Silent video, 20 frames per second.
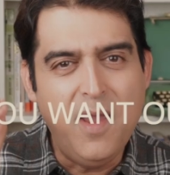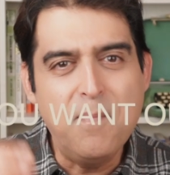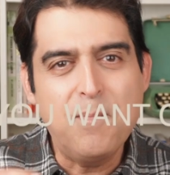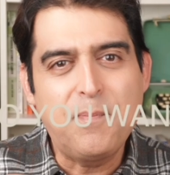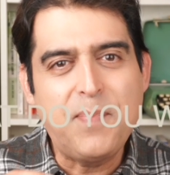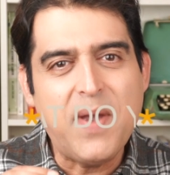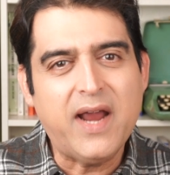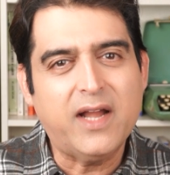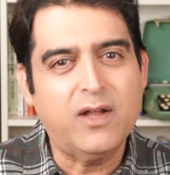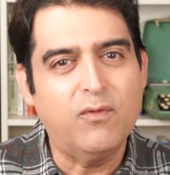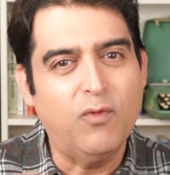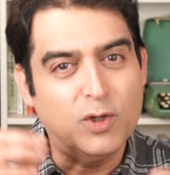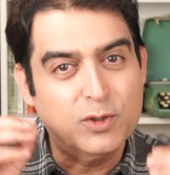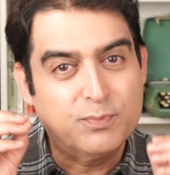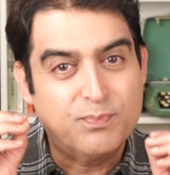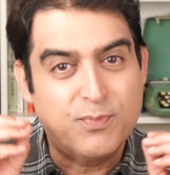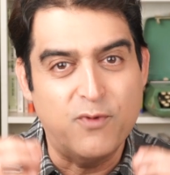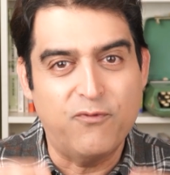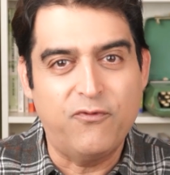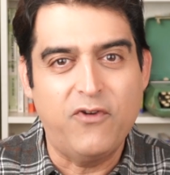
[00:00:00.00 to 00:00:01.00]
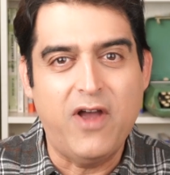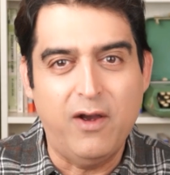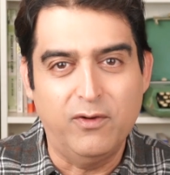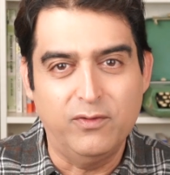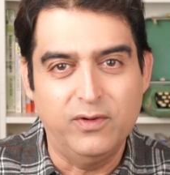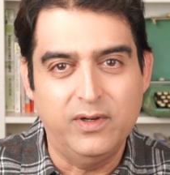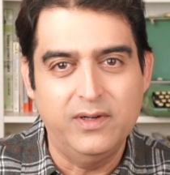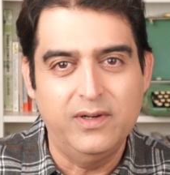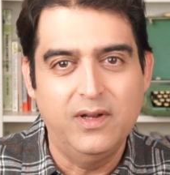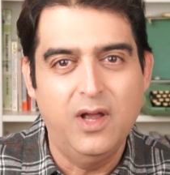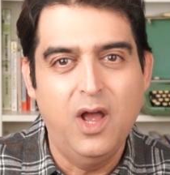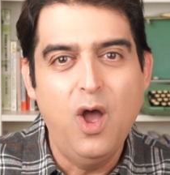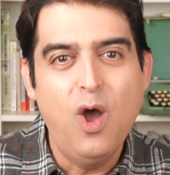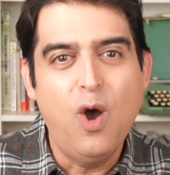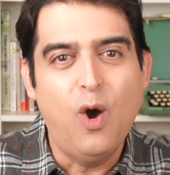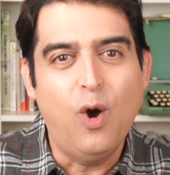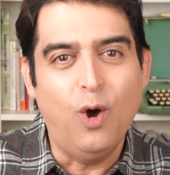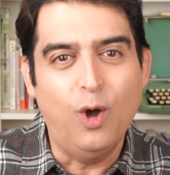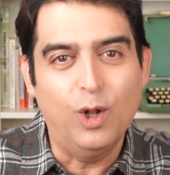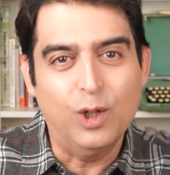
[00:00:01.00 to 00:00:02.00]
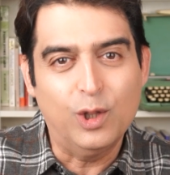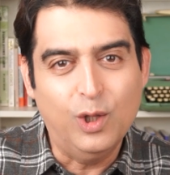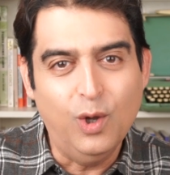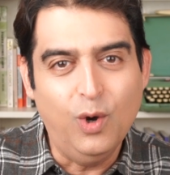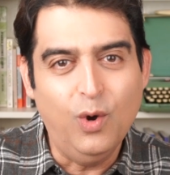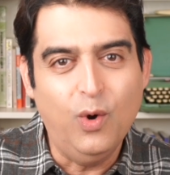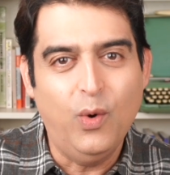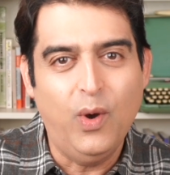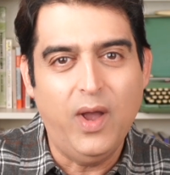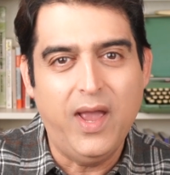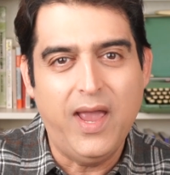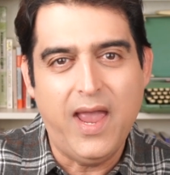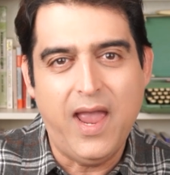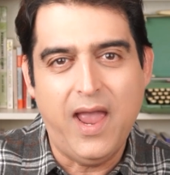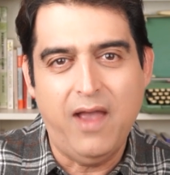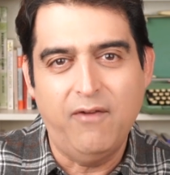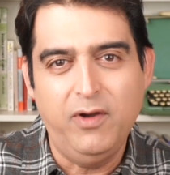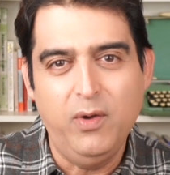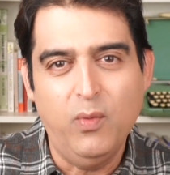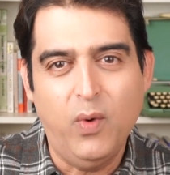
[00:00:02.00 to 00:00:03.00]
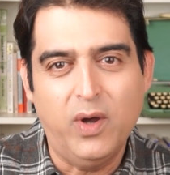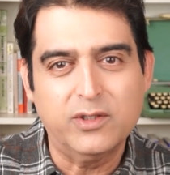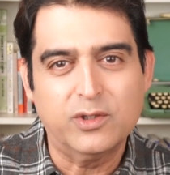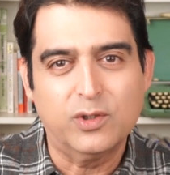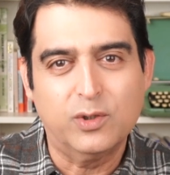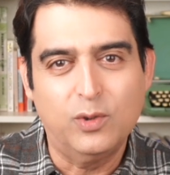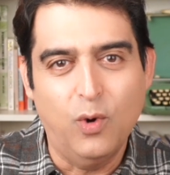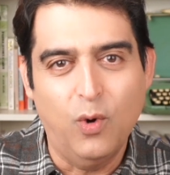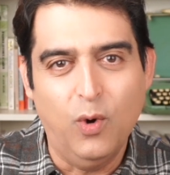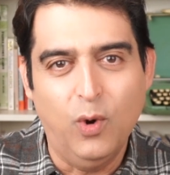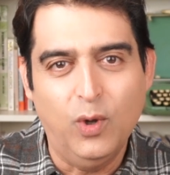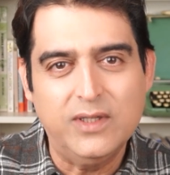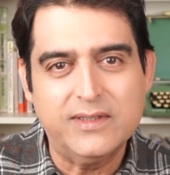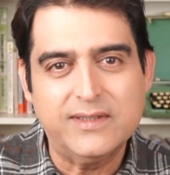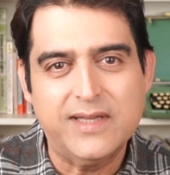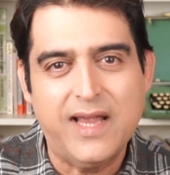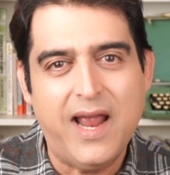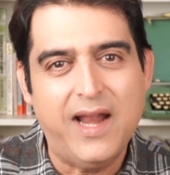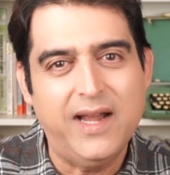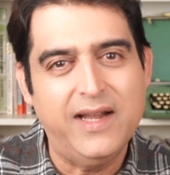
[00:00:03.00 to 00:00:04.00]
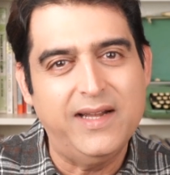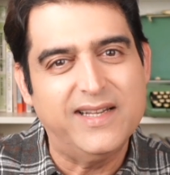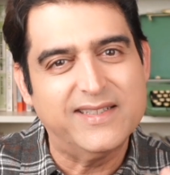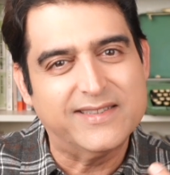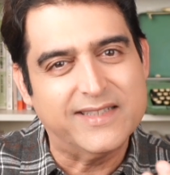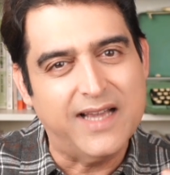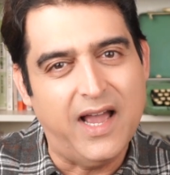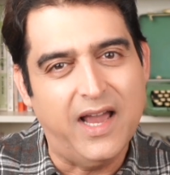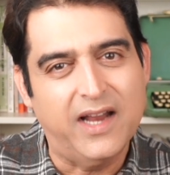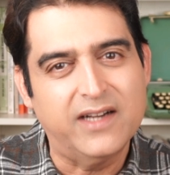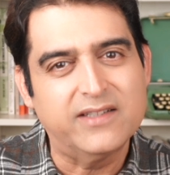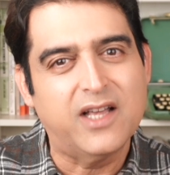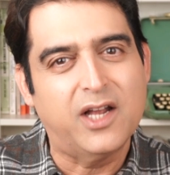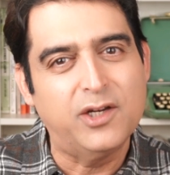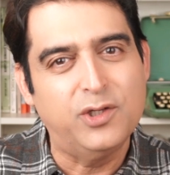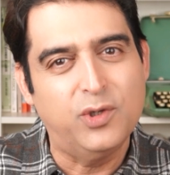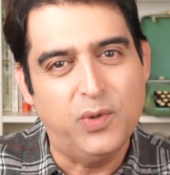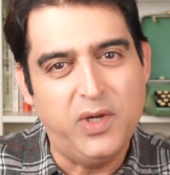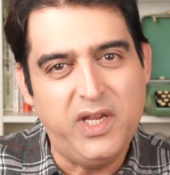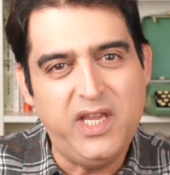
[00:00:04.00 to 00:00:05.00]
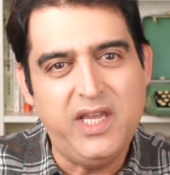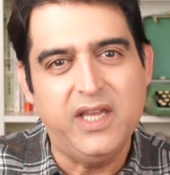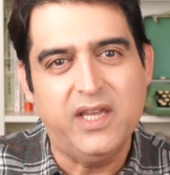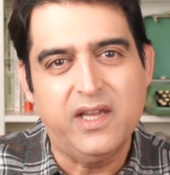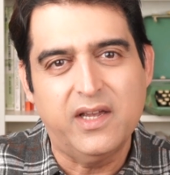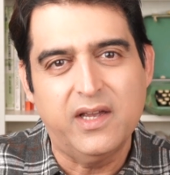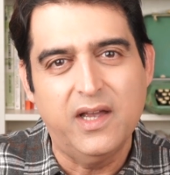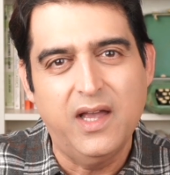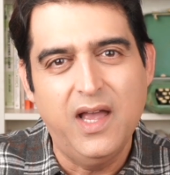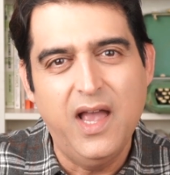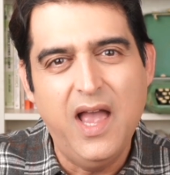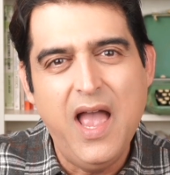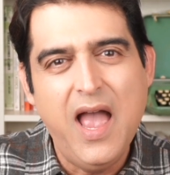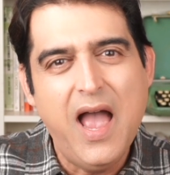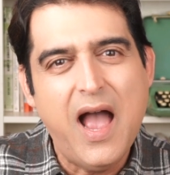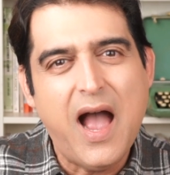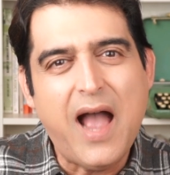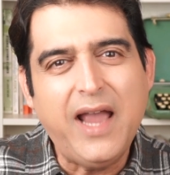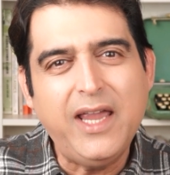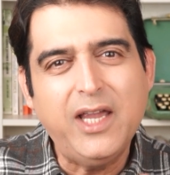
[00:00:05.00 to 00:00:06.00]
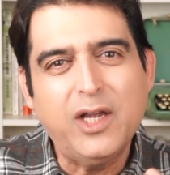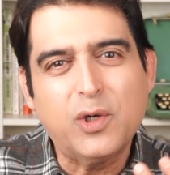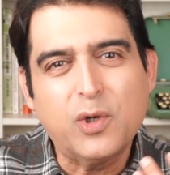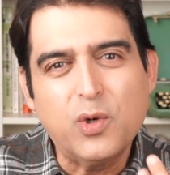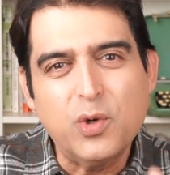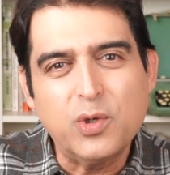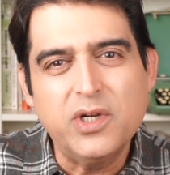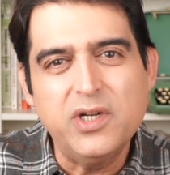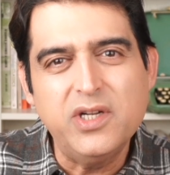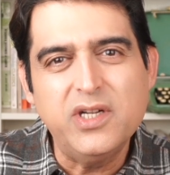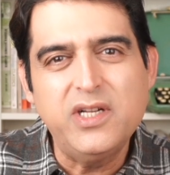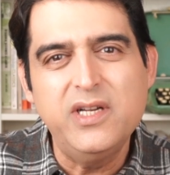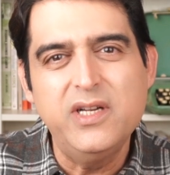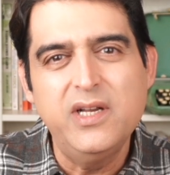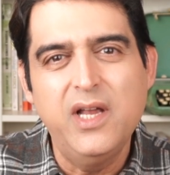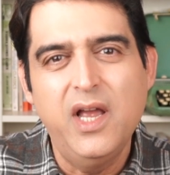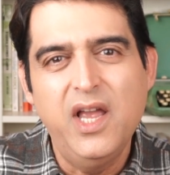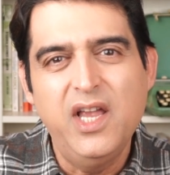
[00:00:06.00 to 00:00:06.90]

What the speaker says: impact was profound. Although everyone's goals and desires are unique, I couldn't